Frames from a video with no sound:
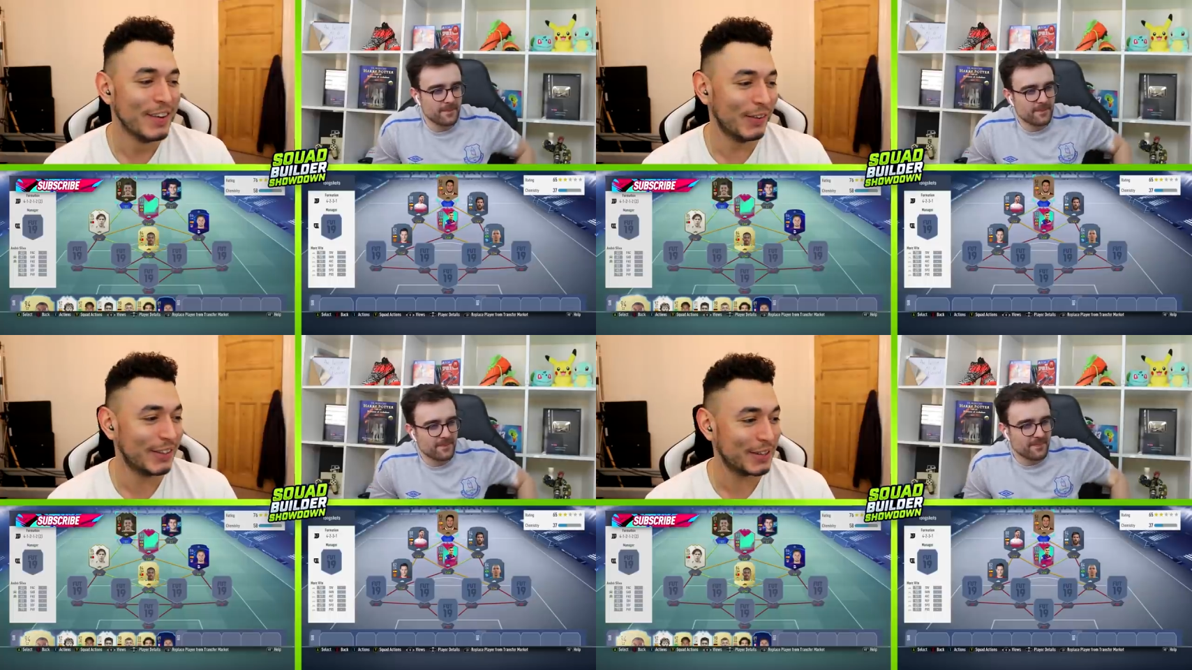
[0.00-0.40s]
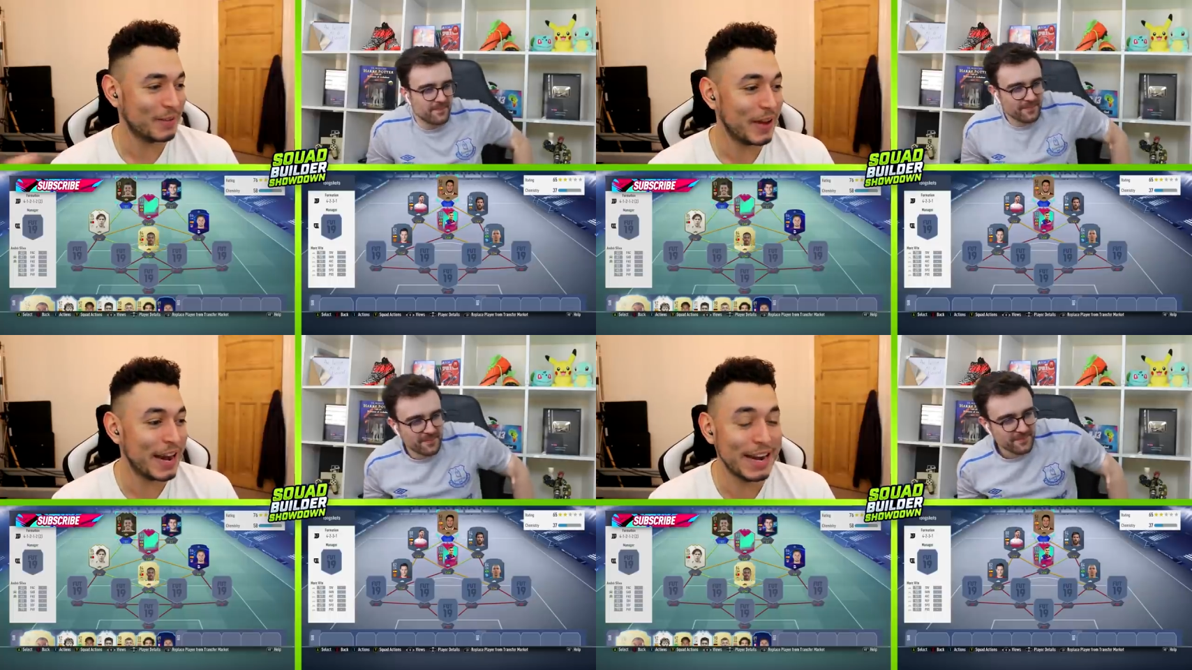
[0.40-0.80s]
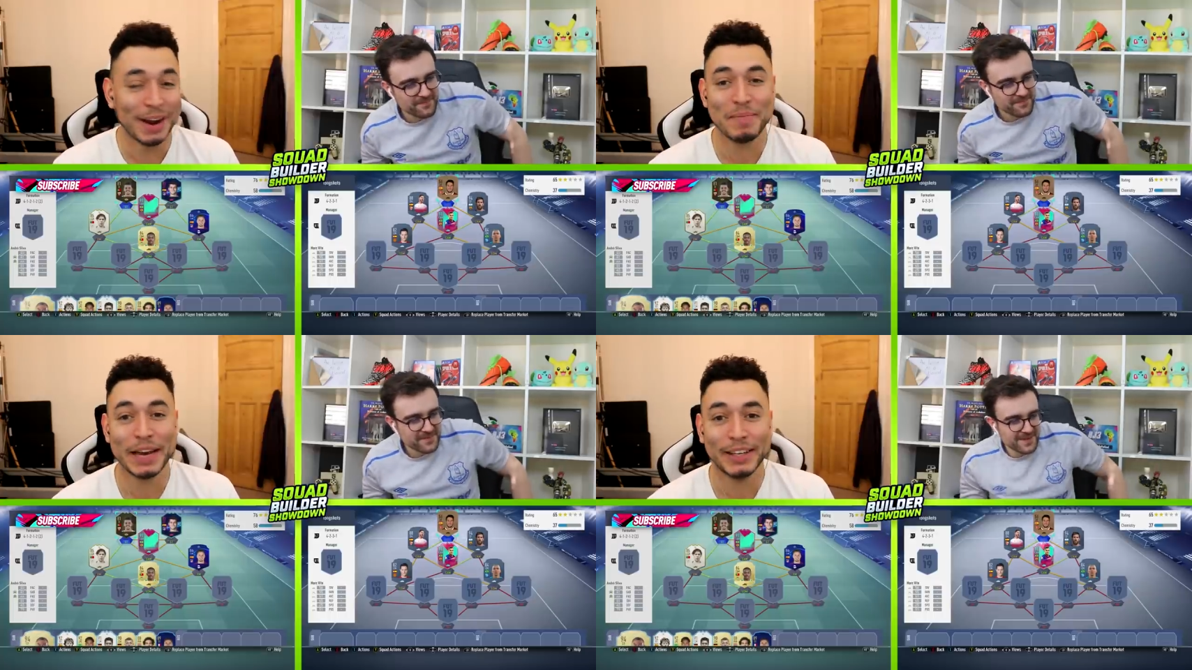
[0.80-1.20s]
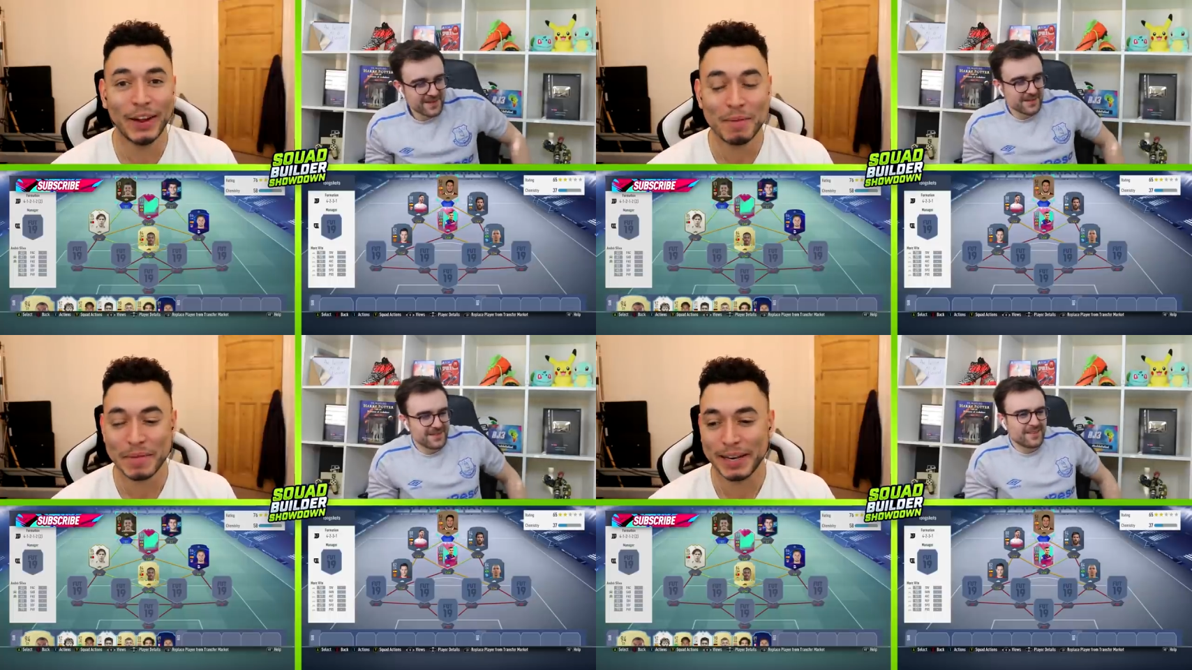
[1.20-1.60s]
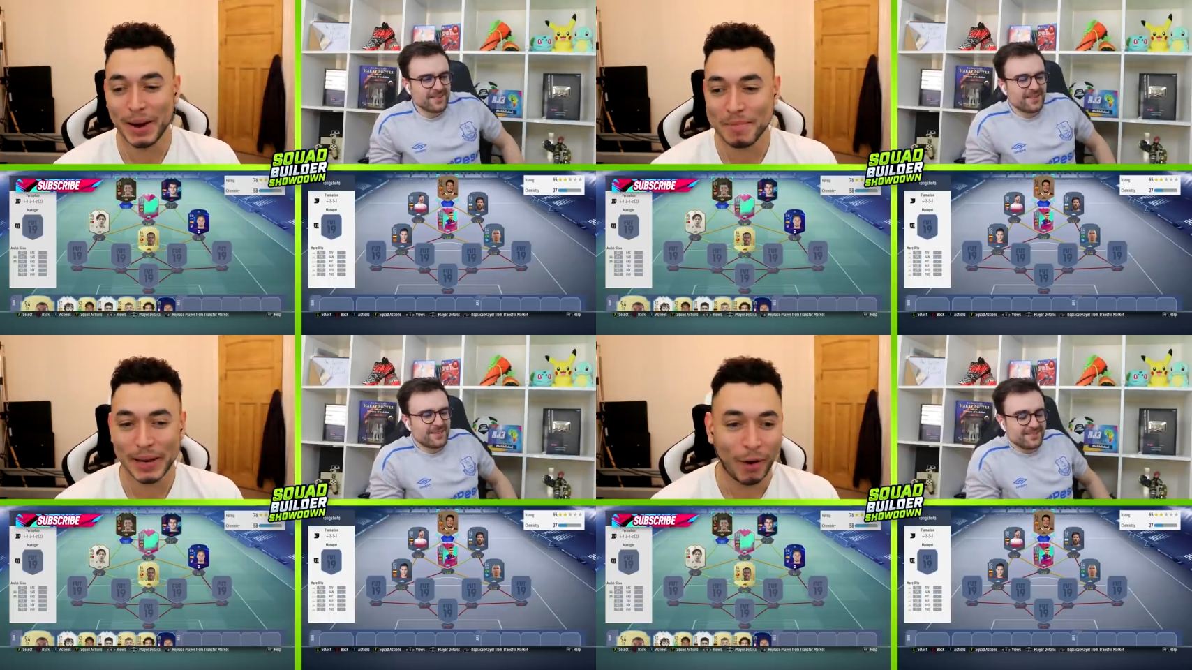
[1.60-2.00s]
Speaker 1: what, do you mean? I'm being, I'm
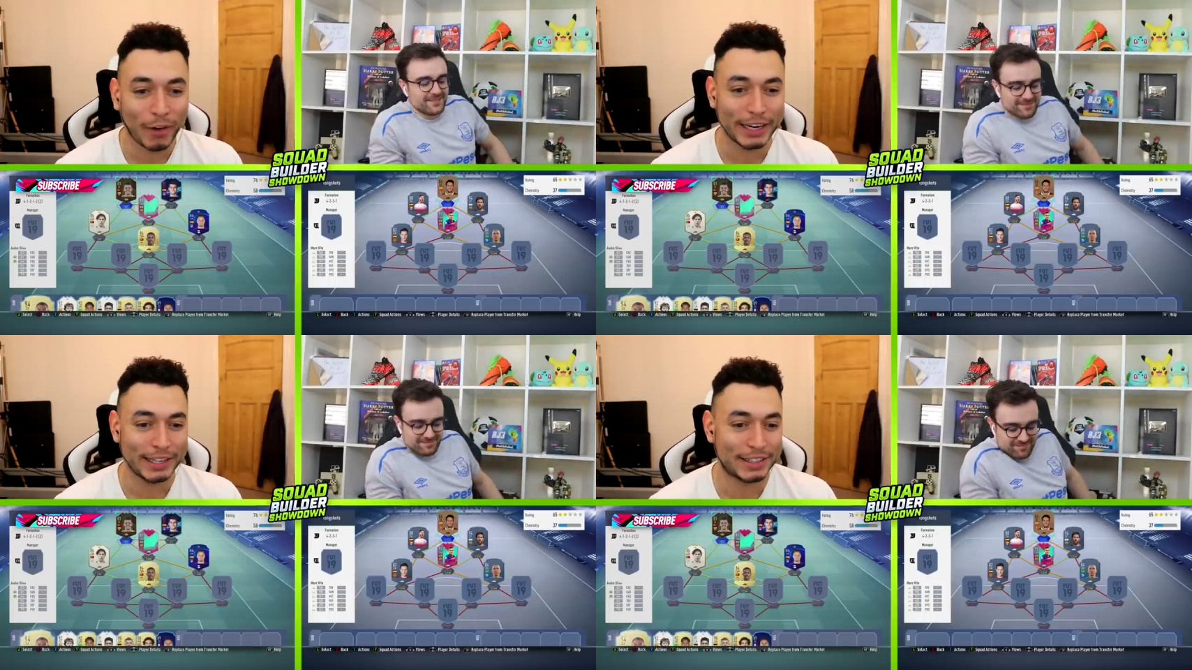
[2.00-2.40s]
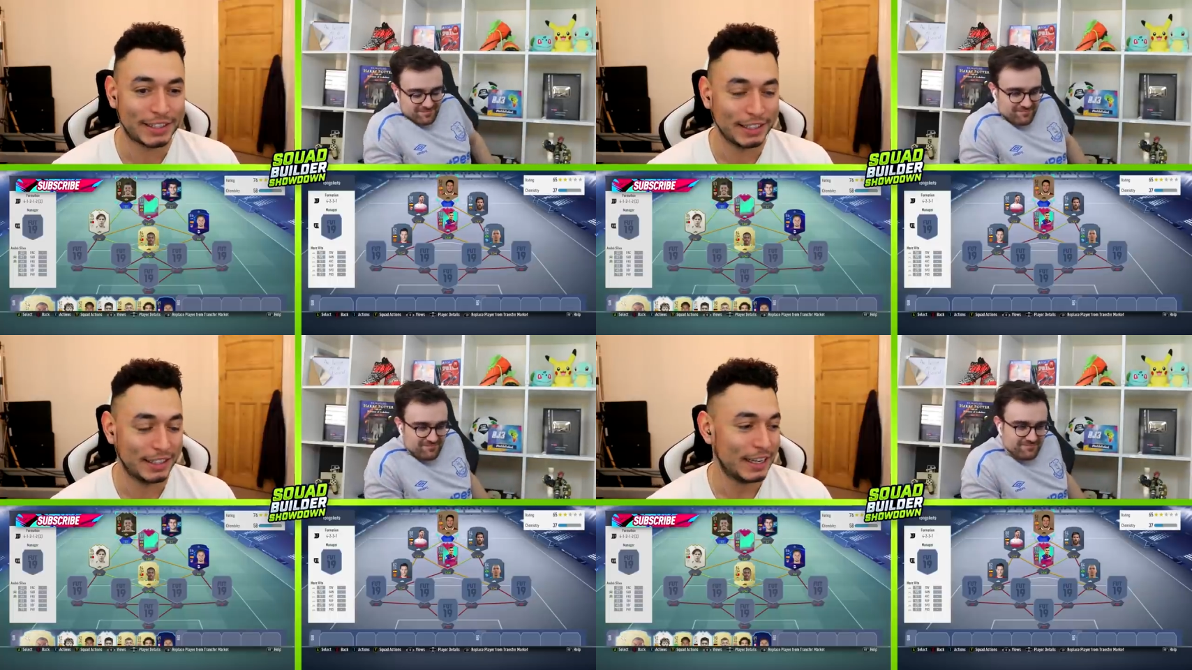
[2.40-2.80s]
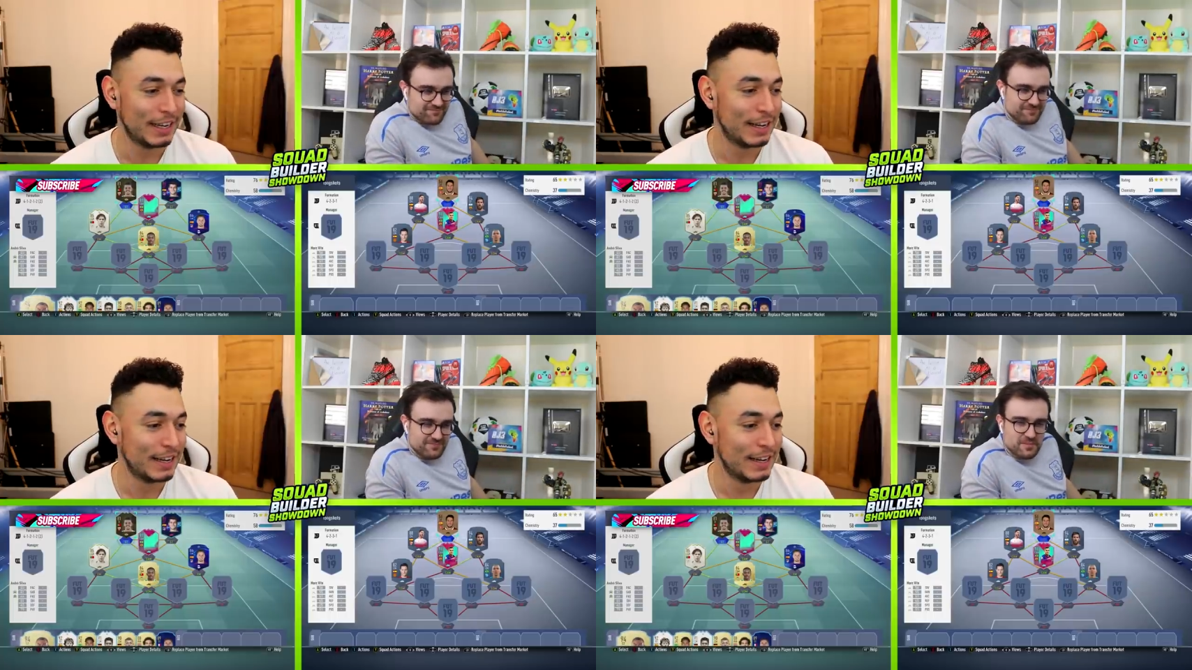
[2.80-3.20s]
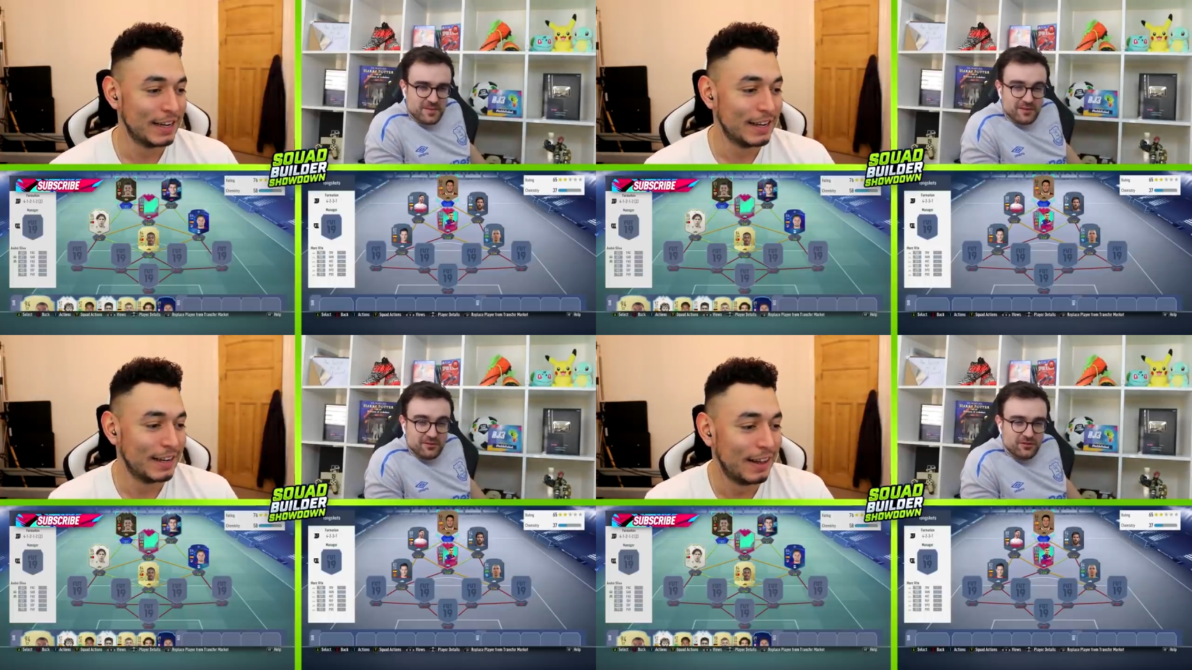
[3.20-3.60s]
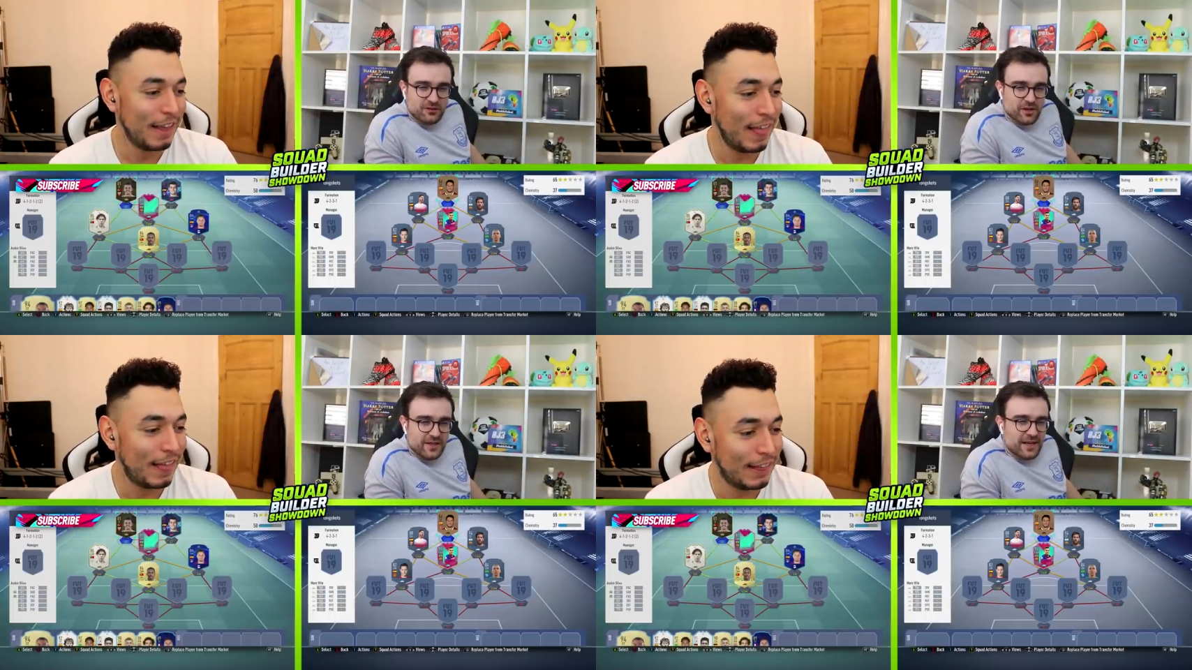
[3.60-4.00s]
being, I'm being honest. Being
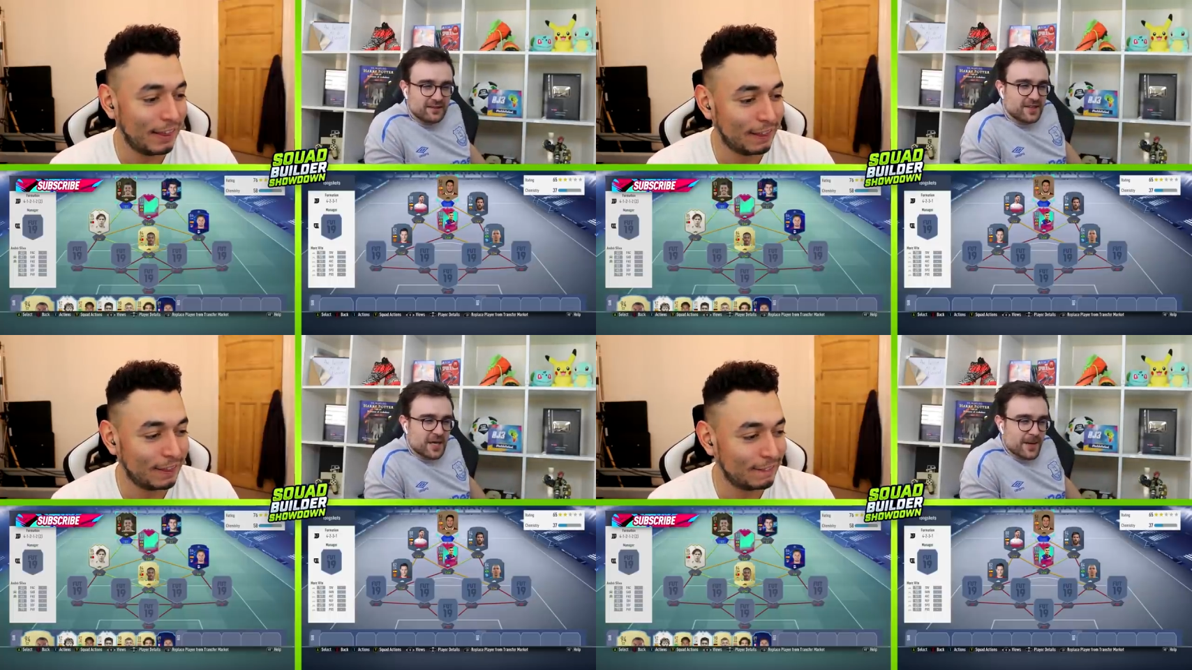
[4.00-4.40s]
sarcastic